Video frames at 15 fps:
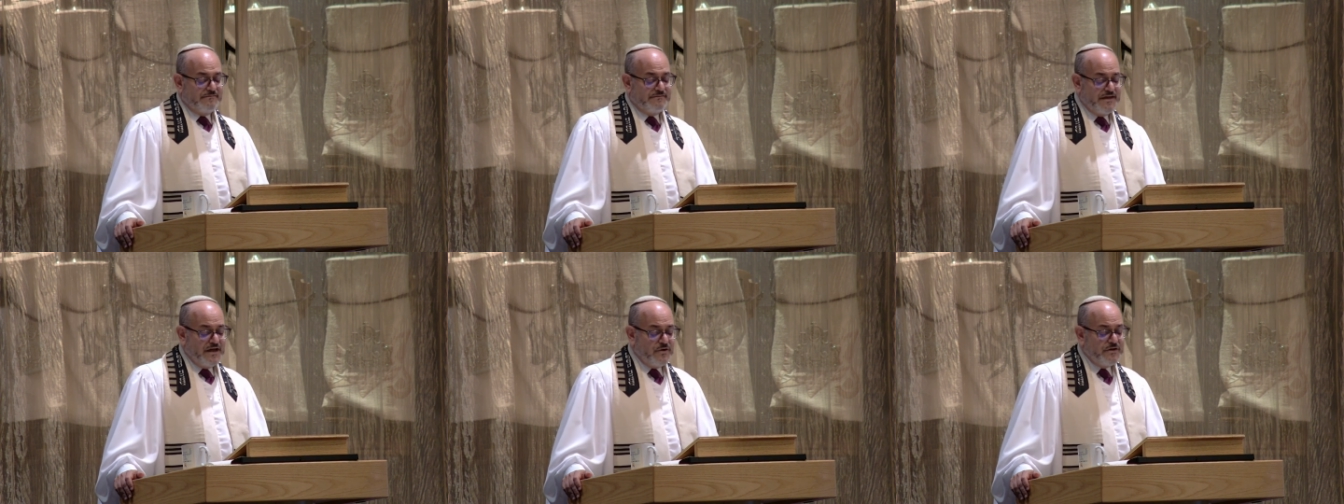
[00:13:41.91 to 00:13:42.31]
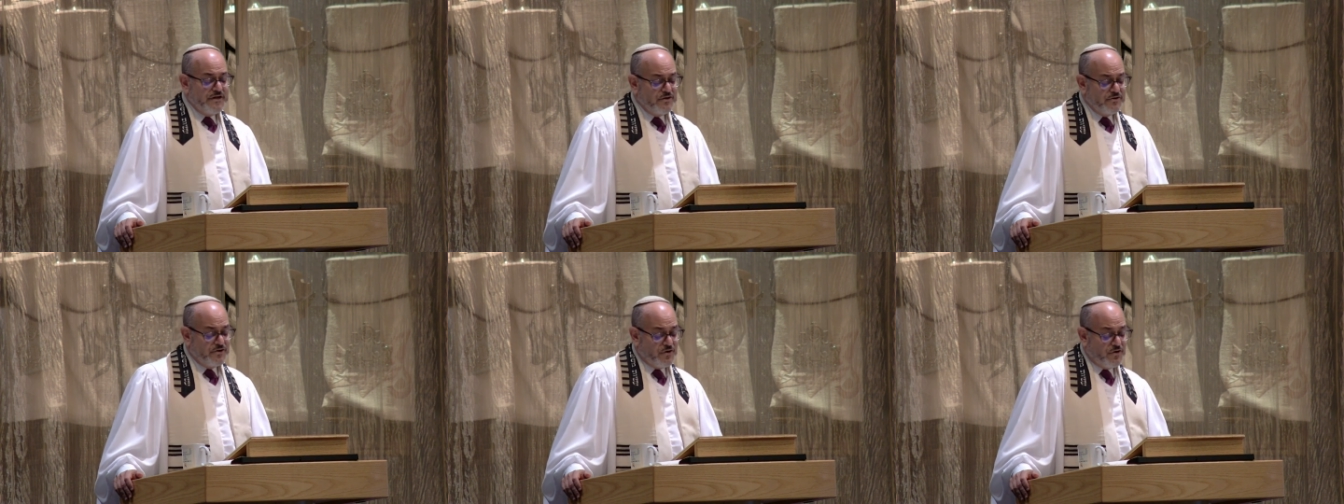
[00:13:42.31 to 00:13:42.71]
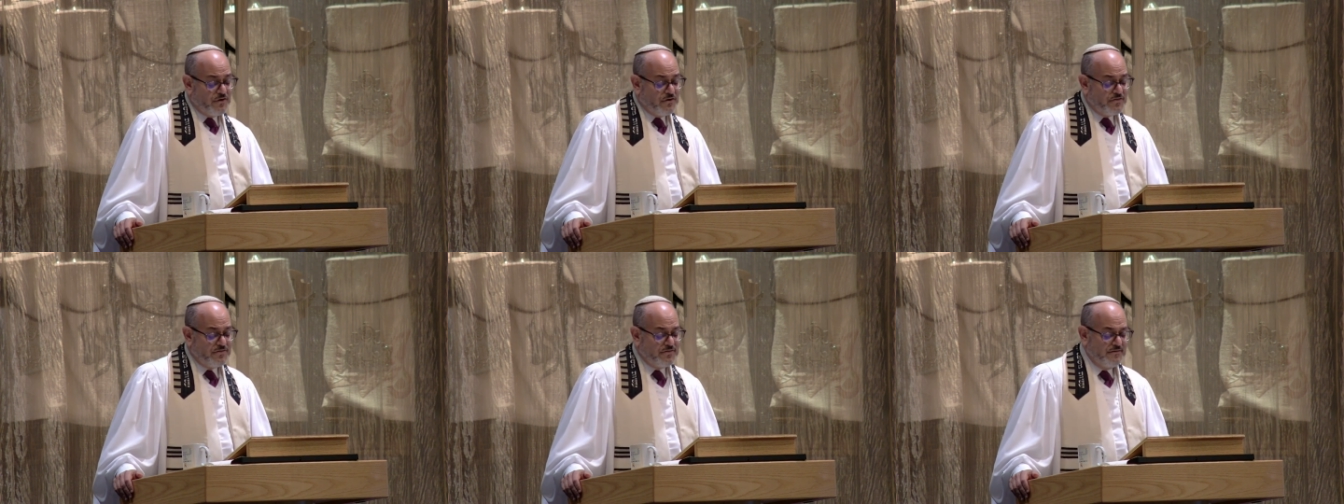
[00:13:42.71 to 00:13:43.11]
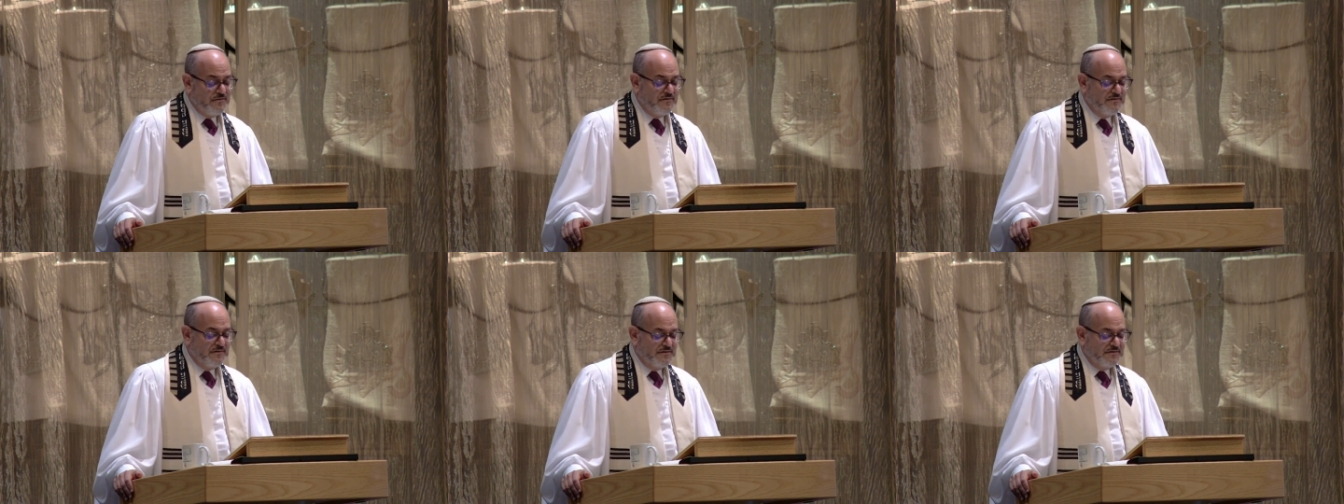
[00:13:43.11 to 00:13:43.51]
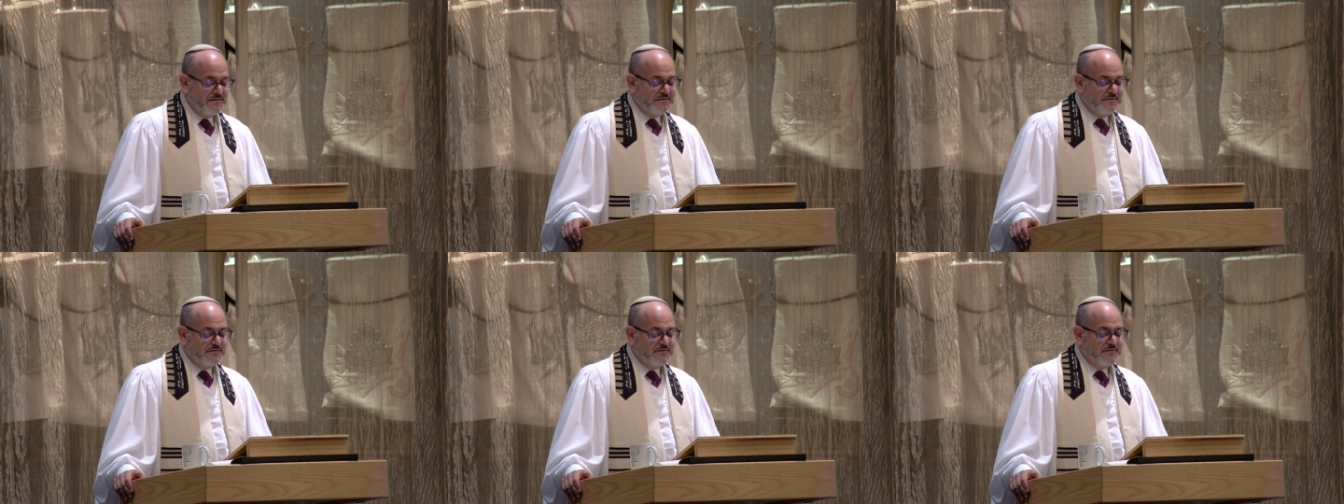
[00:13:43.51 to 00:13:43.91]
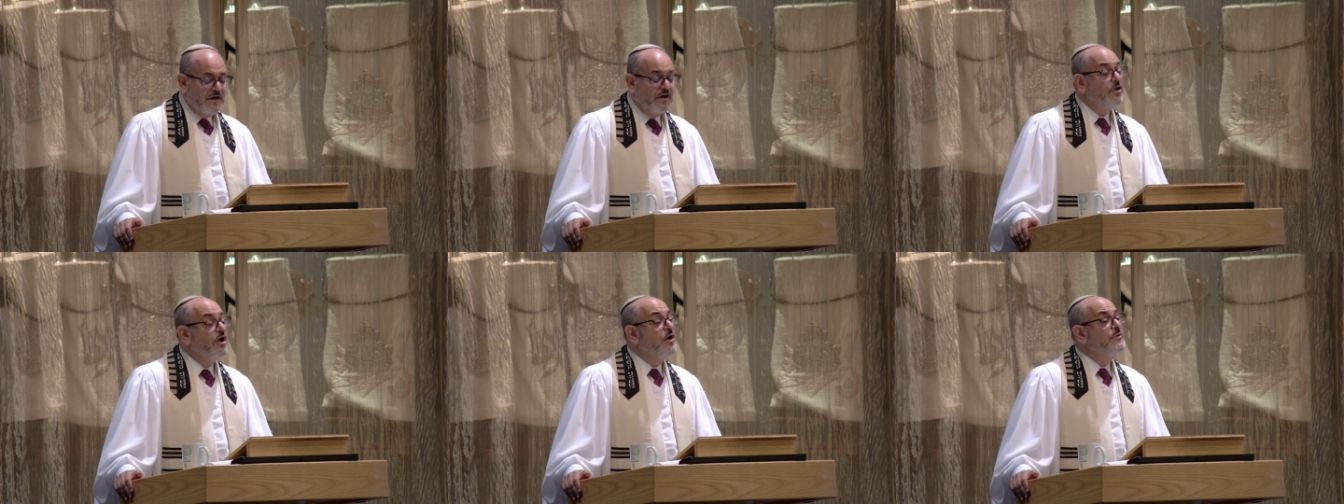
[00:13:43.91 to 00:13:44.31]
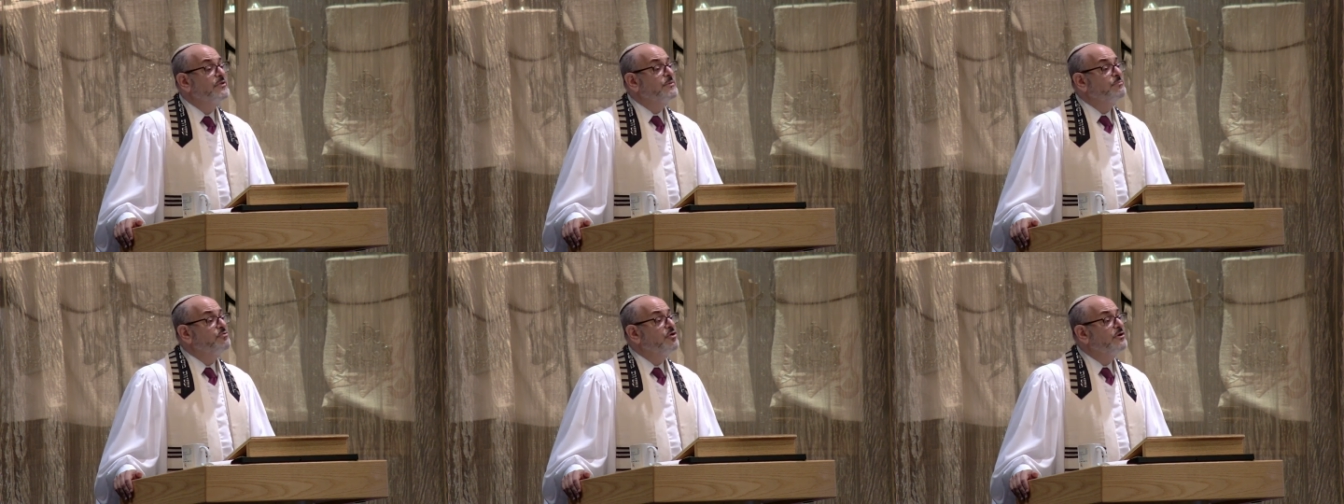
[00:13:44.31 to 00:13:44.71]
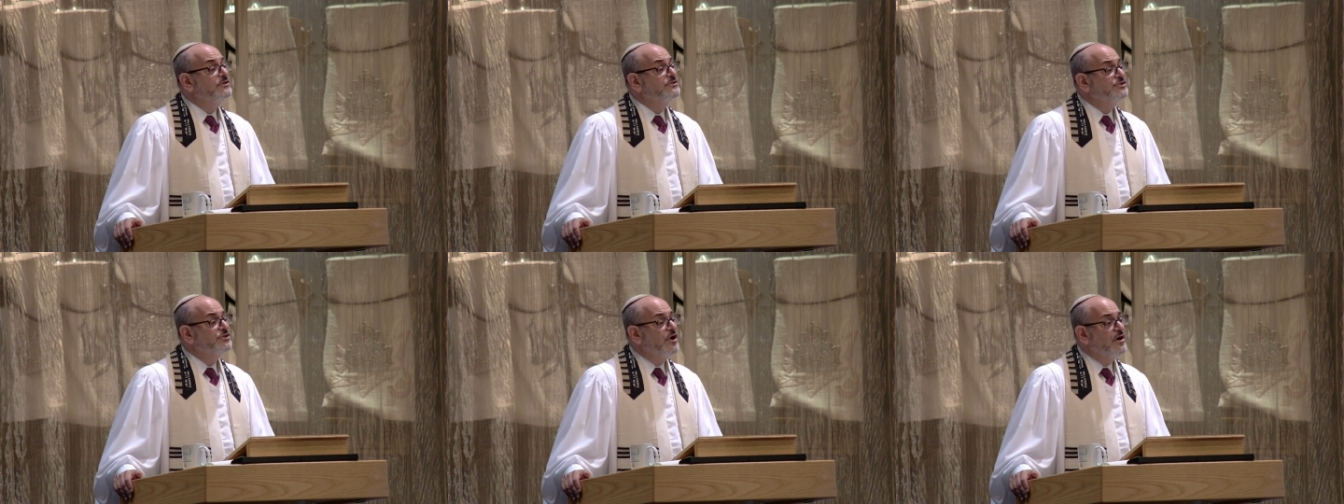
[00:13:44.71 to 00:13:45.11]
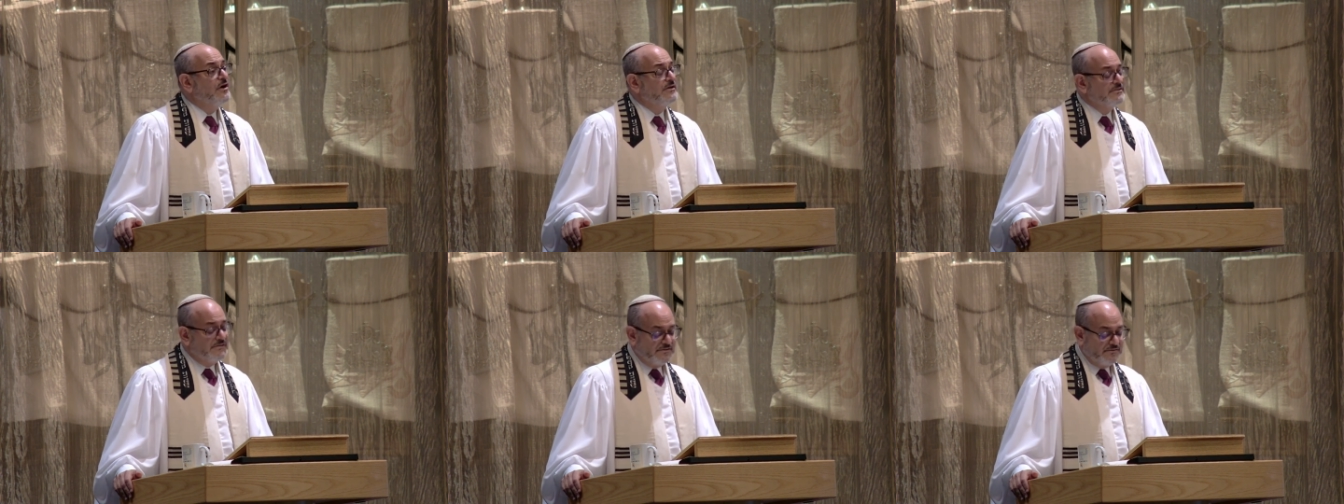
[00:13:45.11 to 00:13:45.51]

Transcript: down here to earth, along with the broken shards.